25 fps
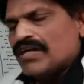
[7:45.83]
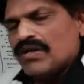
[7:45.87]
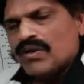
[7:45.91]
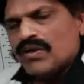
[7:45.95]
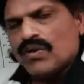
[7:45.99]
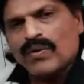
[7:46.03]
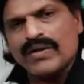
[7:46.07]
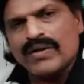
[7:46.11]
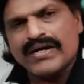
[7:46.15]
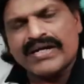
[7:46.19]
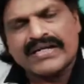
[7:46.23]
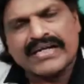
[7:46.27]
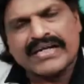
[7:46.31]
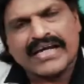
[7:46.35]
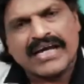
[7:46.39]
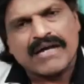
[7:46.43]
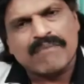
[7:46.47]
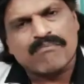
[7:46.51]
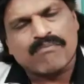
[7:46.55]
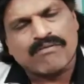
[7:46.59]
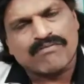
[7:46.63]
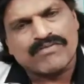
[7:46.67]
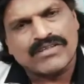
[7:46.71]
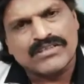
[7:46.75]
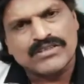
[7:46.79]
lower
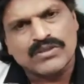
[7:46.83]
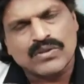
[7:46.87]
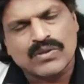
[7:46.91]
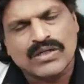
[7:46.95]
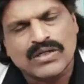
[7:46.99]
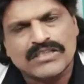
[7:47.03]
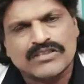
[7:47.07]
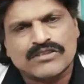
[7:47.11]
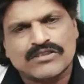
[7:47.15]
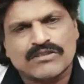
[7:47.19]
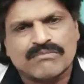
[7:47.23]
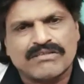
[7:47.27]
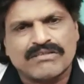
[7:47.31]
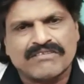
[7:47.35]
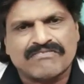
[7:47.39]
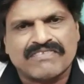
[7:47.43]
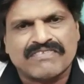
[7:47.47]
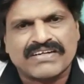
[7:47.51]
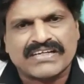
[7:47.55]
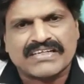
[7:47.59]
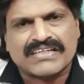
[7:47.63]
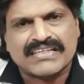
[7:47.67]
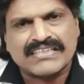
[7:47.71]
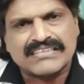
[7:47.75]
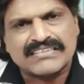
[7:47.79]
type of the neural tube
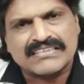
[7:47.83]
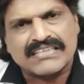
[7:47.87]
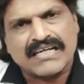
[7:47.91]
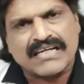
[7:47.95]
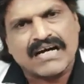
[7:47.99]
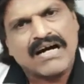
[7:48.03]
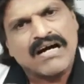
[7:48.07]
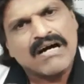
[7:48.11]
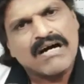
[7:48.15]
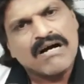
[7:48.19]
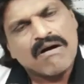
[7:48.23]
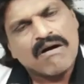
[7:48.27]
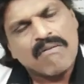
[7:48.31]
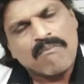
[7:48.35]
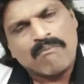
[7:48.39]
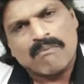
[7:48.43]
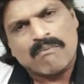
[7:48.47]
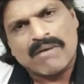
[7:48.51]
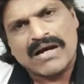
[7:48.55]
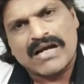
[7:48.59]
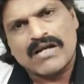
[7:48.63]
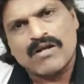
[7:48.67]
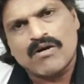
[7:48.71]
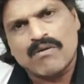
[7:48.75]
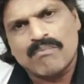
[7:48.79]
defect is the
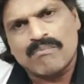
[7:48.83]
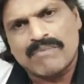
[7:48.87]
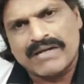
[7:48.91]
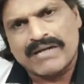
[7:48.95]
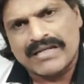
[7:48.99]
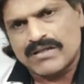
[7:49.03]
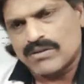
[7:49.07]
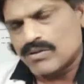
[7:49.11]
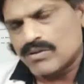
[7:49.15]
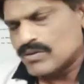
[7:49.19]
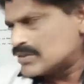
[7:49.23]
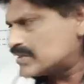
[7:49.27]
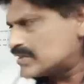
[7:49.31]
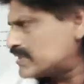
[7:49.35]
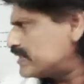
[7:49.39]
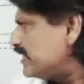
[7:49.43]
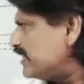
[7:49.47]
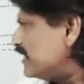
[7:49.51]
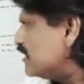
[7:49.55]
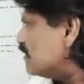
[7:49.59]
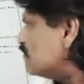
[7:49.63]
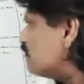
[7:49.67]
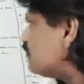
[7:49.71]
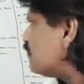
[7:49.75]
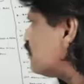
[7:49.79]

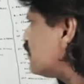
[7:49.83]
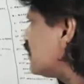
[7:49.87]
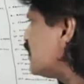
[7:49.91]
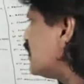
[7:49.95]
myelomeningocele.